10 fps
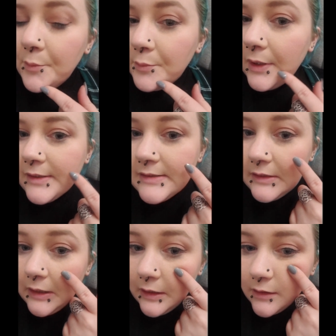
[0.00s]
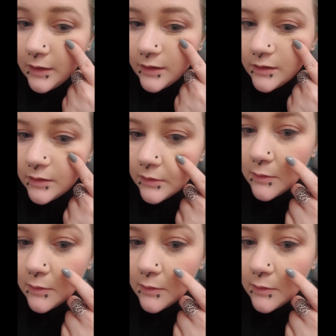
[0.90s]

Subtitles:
but let's see, like,